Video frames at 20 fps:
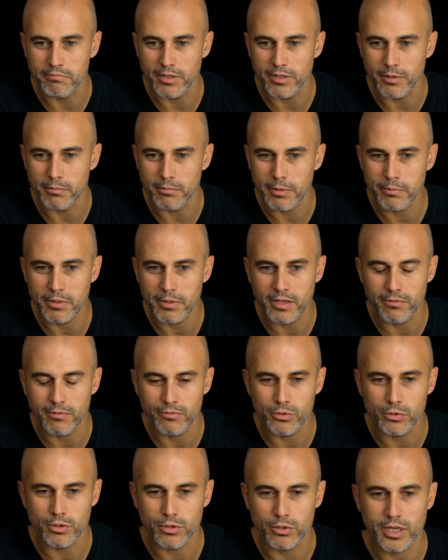Maybe if
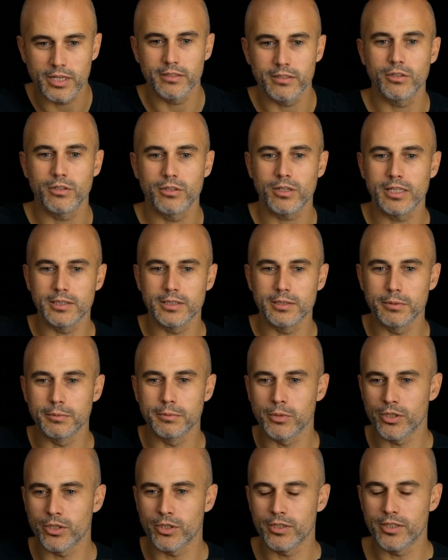you can talk a little bit
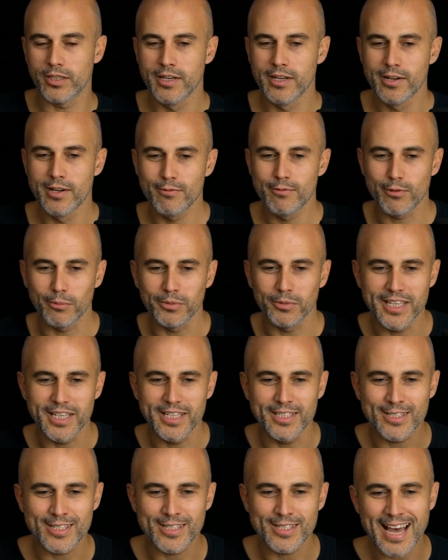more from the
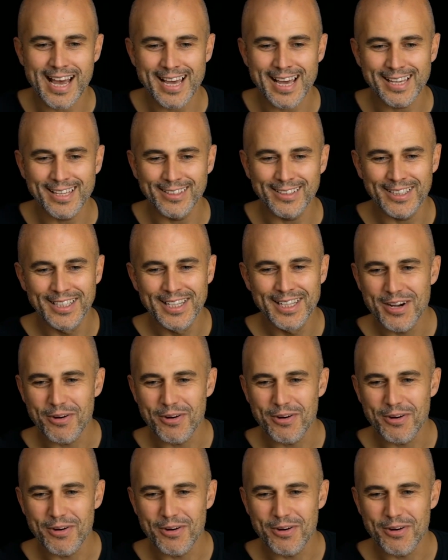inside,